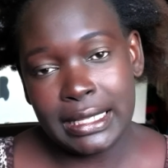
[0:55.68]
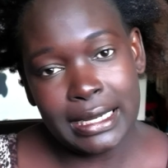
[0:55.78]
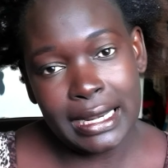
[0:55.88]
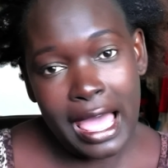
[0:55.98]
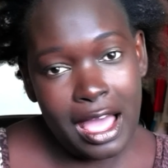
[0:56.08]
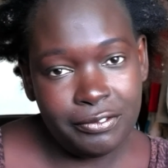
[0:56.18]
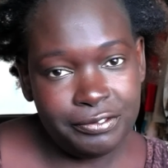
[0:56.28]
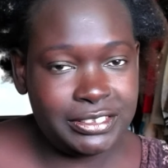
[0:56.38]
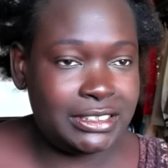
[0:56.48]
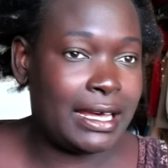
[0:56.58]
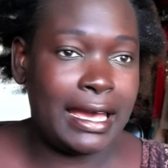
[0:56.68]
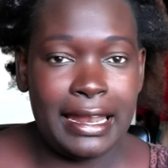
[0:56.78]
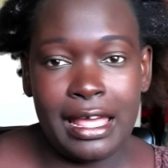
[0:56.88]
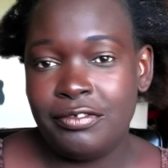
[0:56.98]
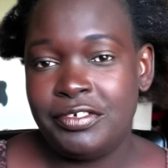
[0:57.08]
I loved. I
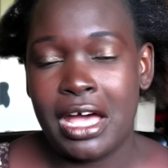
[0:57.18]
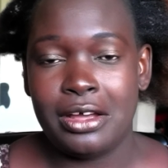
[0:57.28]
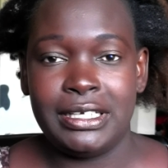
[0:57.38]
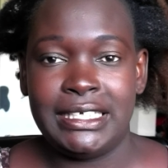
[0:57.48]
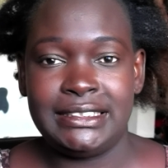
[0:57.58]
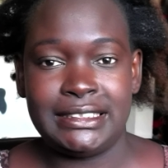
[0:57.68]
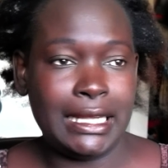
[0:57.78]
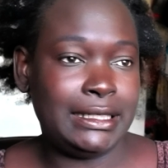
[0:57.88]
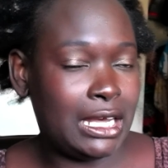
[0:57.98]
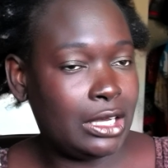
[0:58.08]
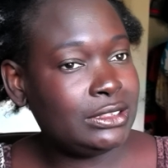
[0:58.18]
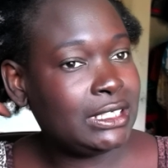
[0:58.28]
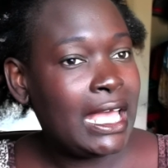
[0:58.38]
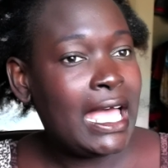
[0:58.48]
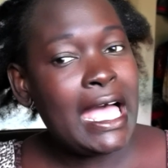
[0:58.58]
loved how it turned out.
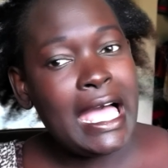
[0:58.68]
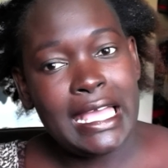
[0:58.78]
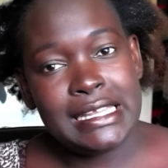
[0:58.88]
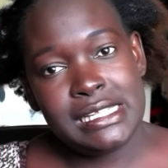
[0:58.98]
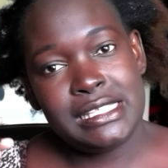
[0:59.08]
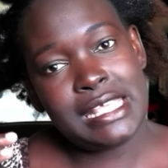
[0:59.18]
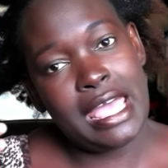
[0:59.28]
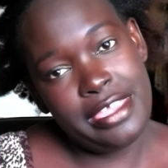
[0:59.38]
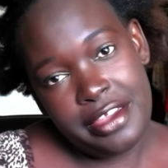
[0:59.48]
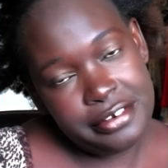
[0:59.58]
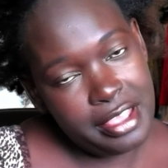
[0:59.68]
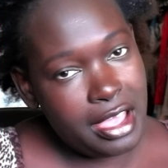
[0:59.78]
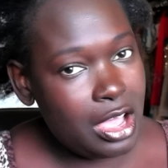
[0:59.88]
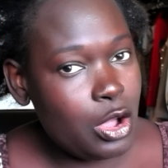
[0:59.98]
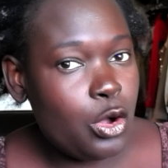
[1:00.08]
And it's a year
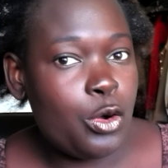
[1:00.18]
now.